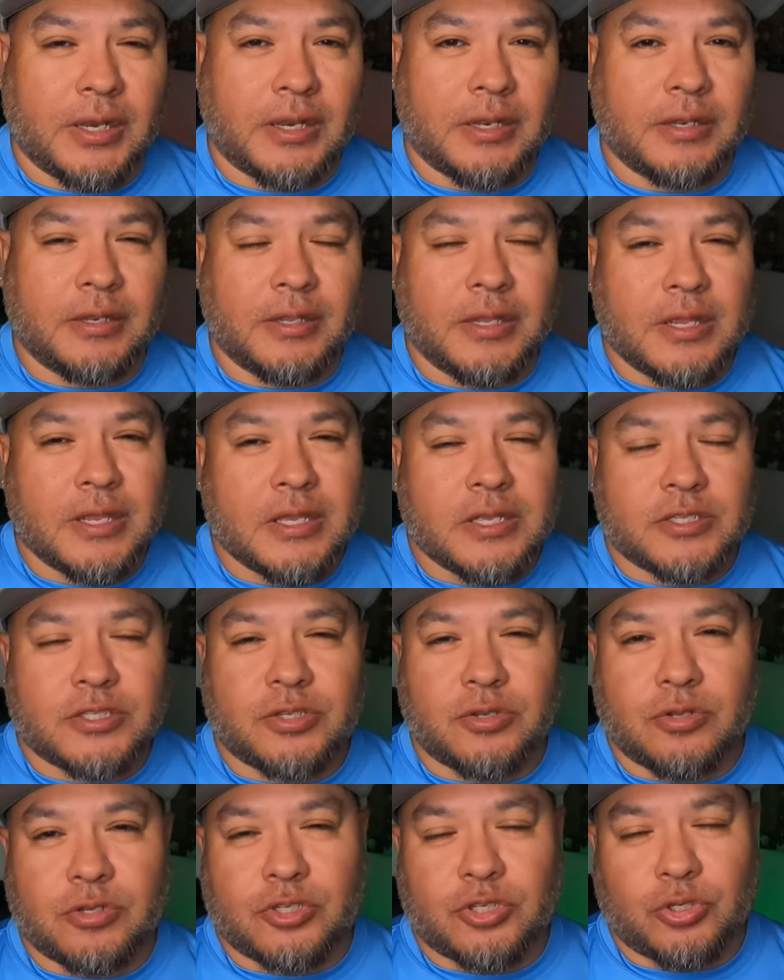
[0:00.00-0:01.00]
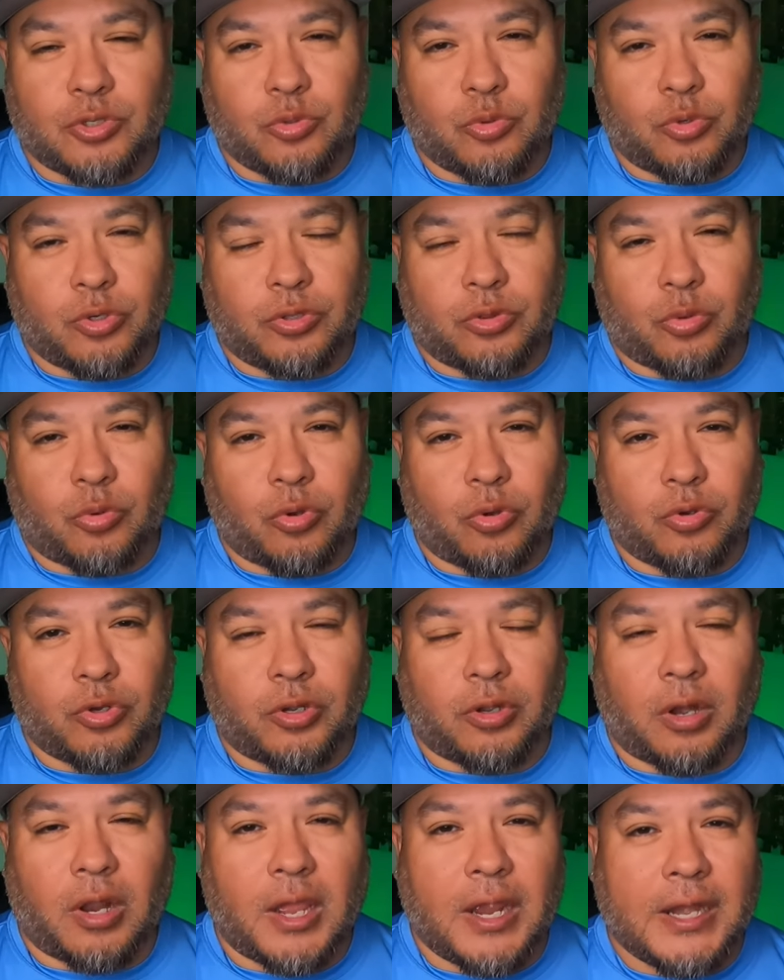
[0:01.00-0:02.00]
And as soon as you would throw
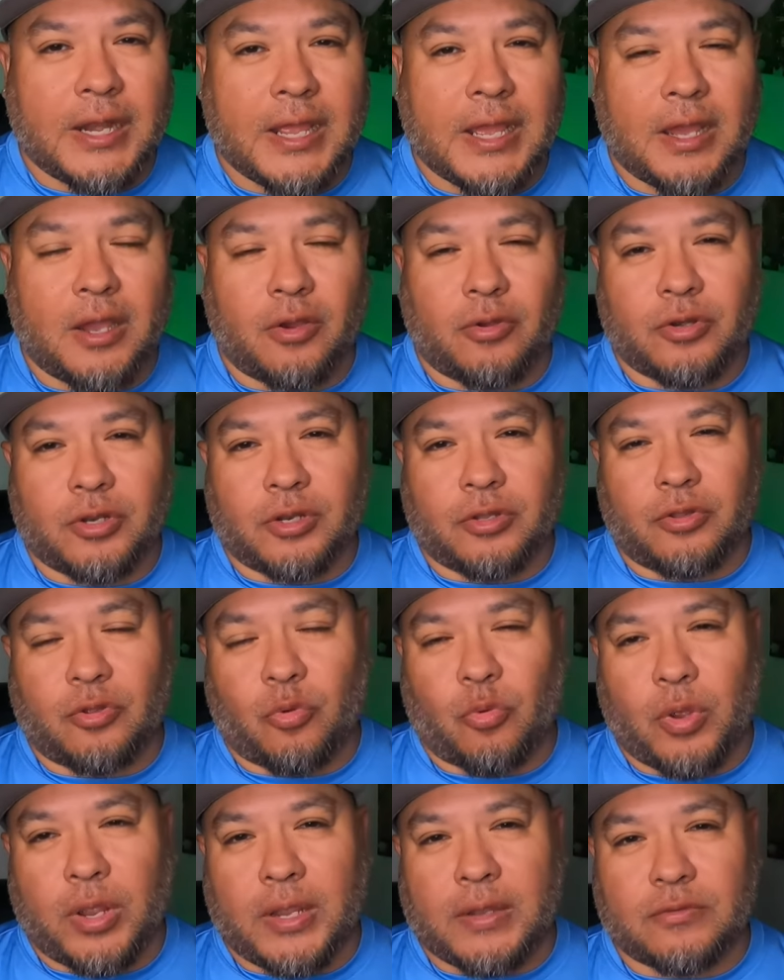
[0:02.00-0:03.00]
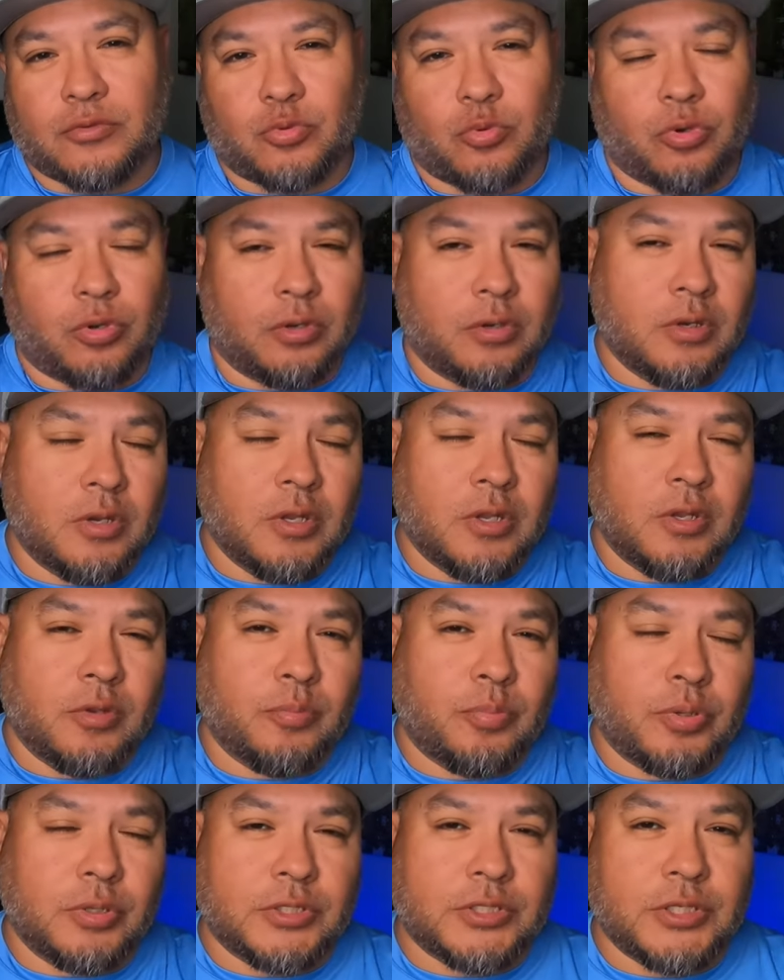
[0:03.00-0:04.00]
your line out, the waves were
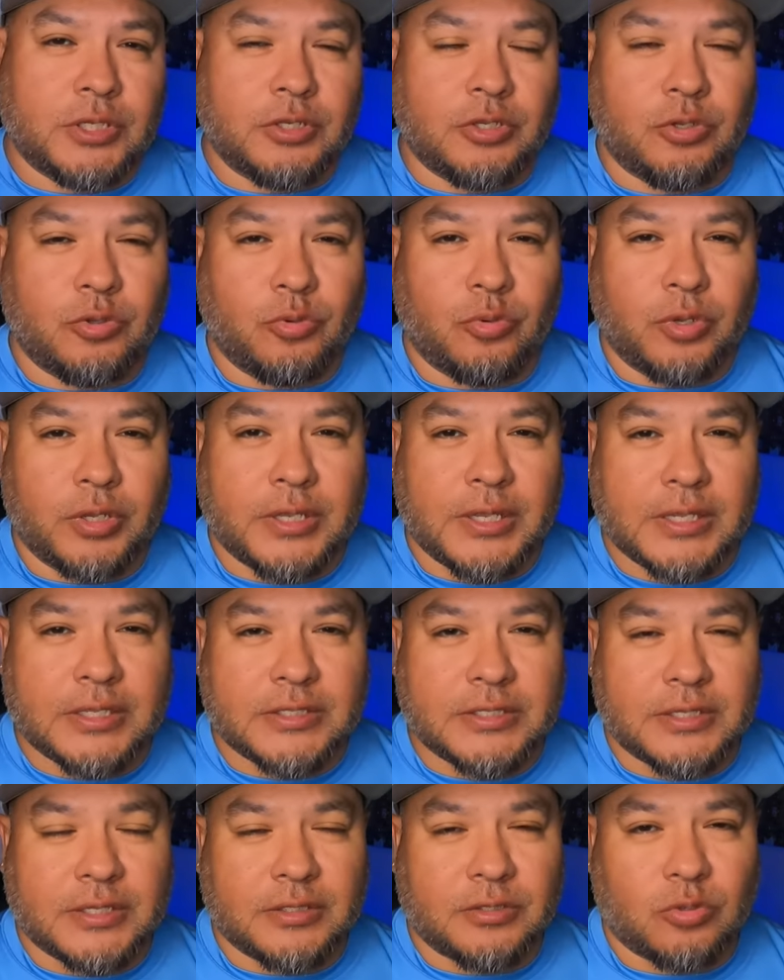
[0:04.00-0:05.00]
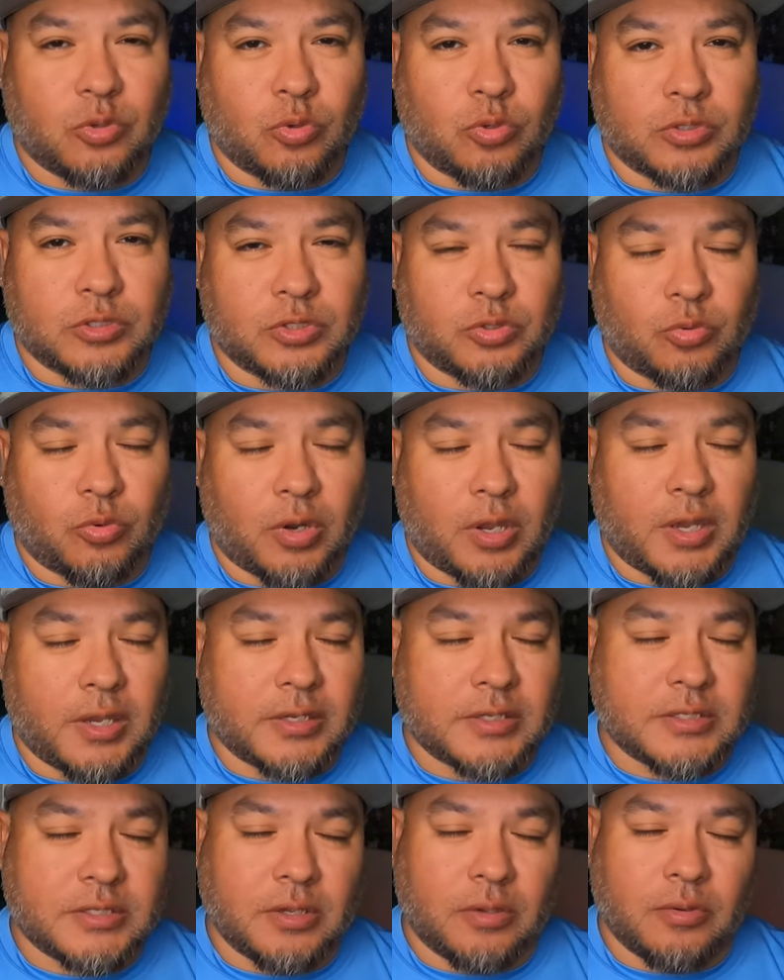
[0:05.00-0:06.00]
pushing you against and towards the
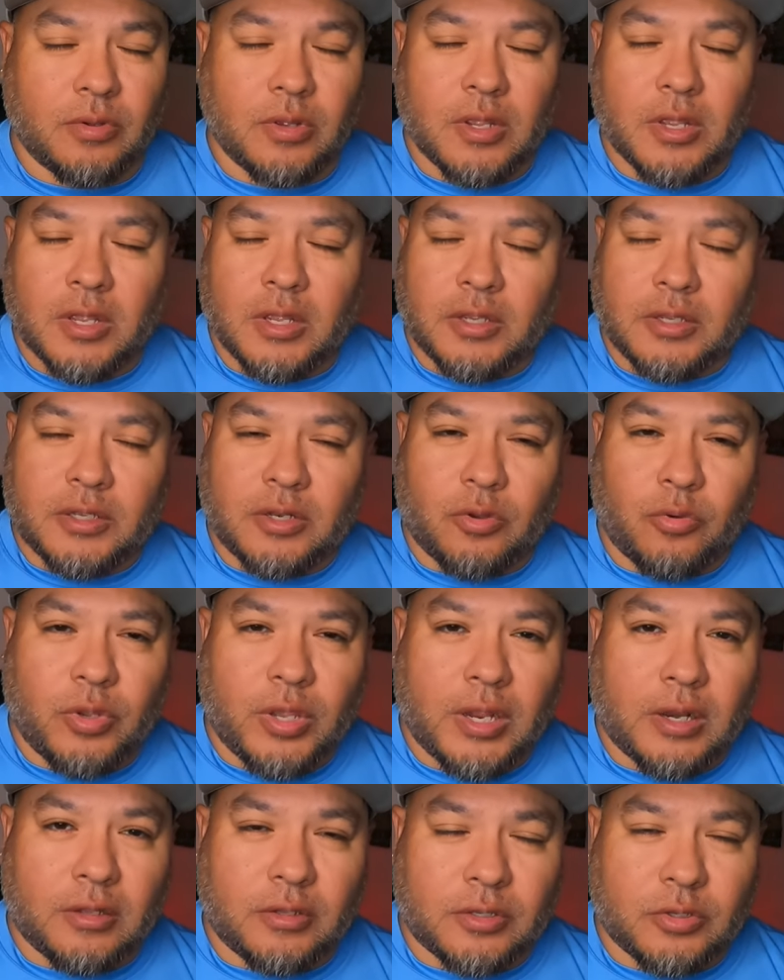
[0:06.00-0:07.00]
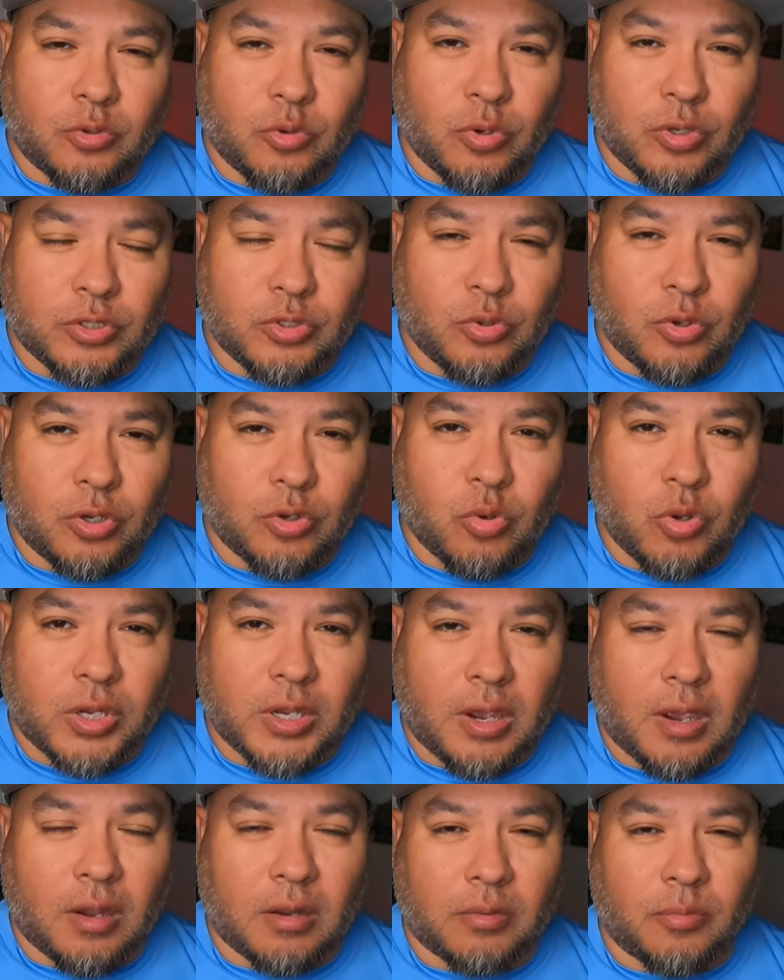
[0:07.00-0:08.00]
rock. So, you know, we had to do a quick
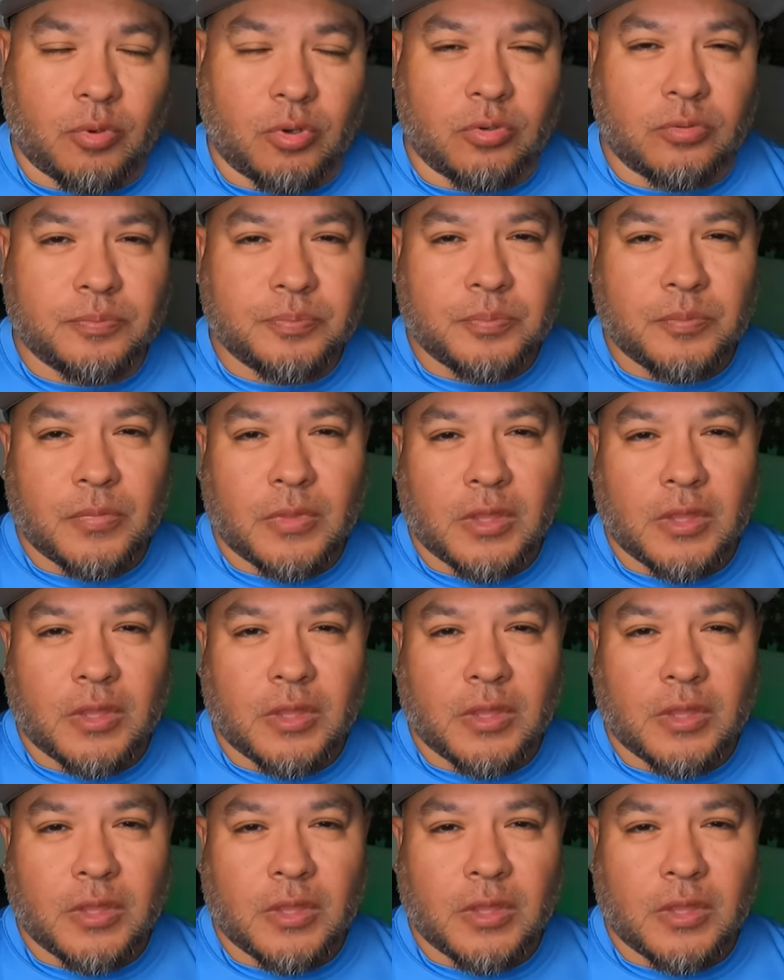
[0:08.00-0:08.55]
audible.